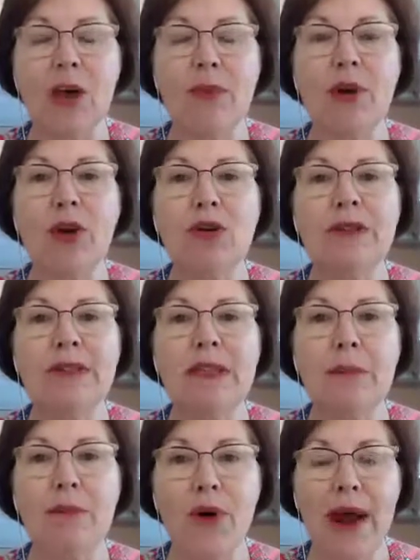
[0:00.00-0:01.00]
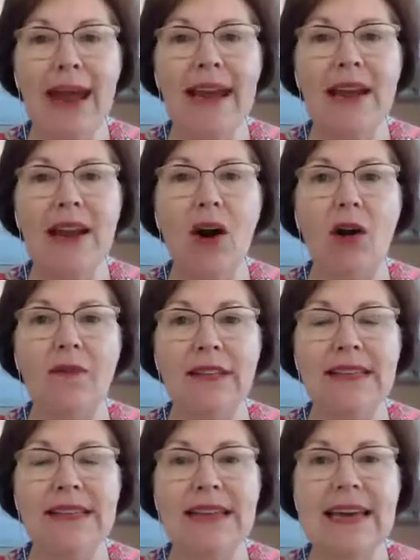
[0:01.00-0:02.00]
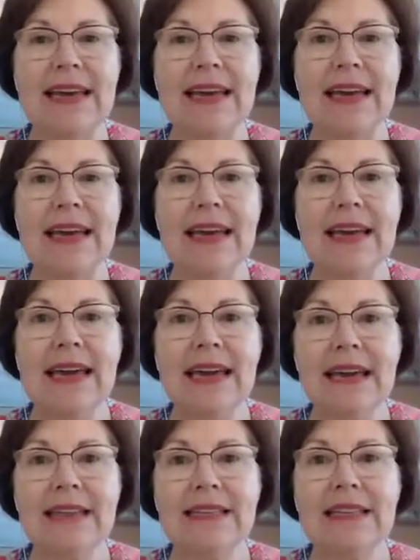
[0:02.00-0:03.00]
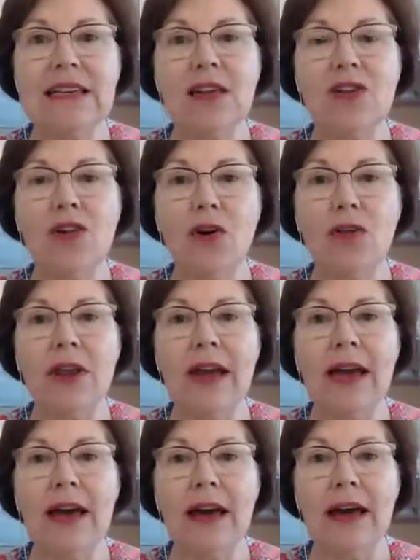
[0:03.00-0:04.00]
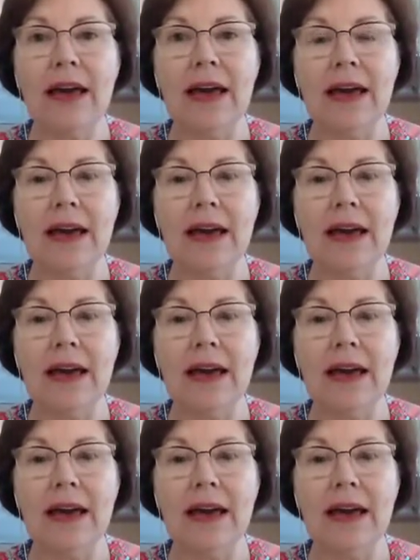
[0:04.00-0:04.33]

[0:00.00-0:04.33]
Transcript: because the brain obviously is not an